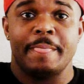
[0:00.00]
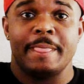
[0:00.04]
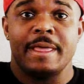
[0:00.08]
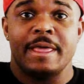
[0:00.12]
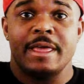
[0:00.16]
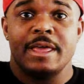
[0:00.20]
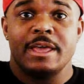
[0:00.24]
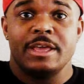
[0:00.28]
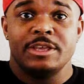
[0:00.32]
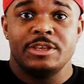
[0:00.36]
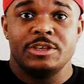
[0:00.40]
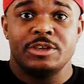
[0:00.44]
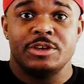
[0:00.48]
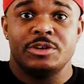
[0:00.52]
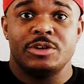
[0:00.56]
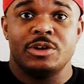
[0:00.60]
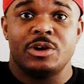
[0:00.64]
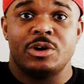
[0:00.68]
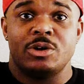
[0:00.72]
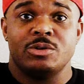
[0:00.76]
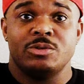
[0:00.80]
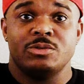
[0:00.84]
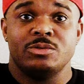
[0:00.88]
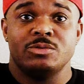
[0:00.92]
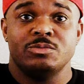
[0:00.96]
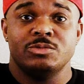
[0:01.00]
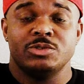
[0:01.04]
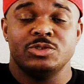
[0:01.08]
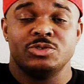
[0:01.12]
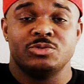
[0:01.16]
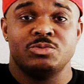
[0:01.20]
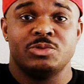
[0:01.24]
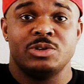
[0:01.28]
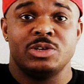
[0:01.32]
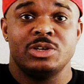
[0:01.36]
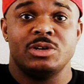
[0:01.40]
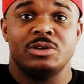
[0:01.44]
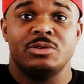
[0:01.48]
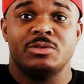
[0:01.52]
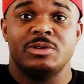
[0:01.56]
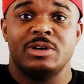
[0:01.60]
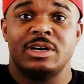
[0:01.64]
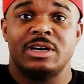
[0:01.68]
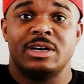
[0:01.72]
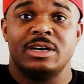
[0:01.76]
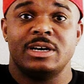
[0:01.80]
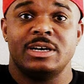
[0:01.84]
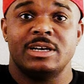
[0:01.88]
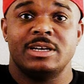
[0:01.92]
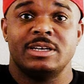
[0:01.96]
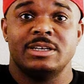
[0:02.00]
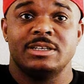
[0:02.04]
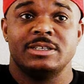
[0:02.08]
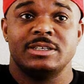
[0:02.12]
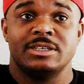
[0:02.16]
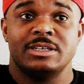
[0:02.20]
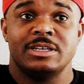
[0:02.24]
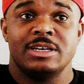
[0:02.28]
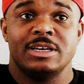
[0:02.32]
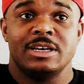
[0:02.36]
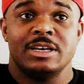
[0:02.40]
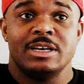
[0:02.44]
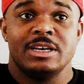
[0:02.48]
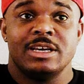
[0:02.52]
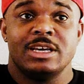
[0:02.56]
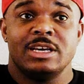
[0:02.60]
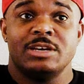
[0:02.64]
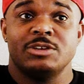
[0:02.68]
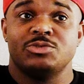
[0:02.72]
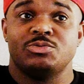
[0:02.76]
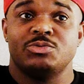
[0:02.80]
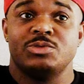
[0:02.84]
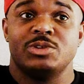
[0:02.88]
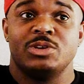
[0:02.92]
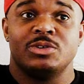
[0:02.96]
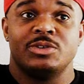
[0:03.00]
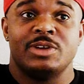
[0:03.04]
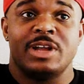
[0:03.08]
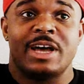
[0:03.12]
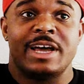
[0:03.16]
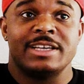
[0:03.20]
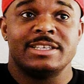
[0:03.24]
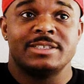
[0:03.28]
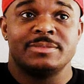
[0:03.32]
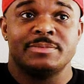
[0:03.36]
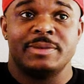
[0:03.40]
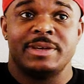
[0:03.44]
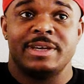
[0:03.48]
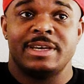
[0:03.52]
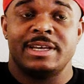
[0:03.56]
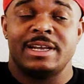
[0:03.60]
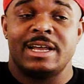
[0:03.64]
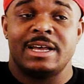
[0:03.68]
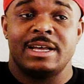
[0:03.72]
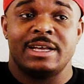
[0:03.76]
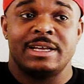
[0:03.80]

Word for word: Yeah. You know, was real. Uh, it was real nice, man.